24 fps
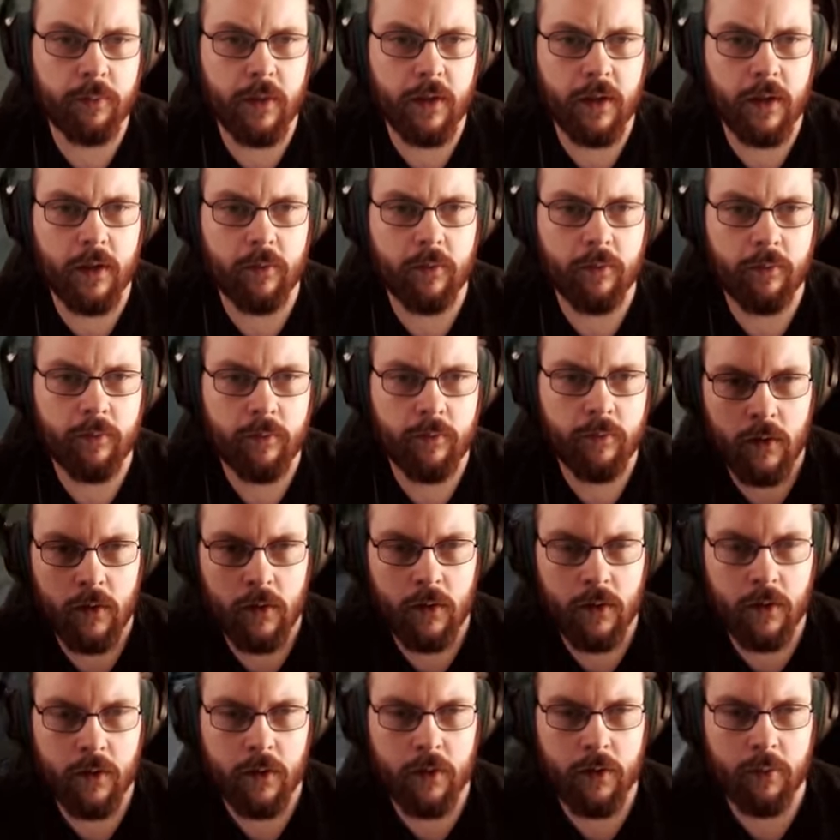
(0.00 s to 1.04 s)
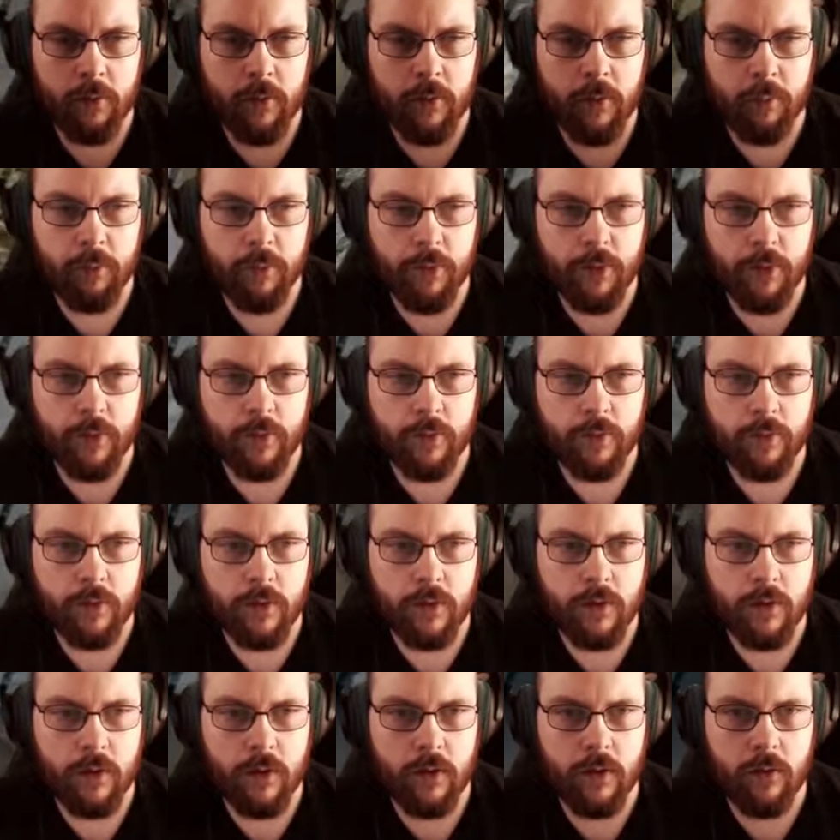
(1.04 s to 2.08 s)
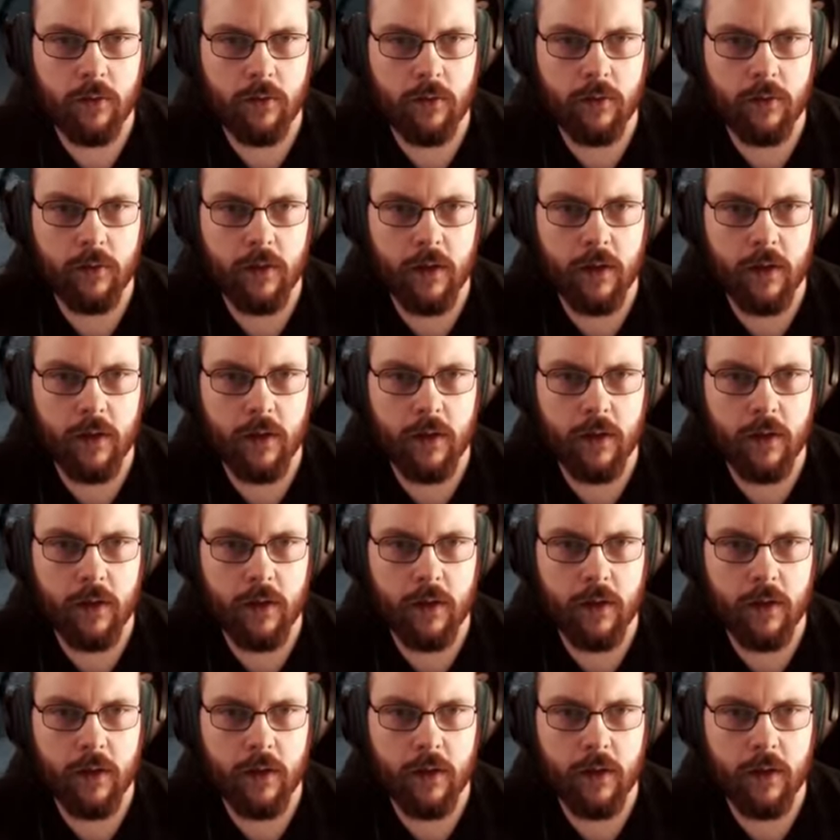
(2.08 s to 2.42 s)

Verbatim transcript: Yeah, I remember now.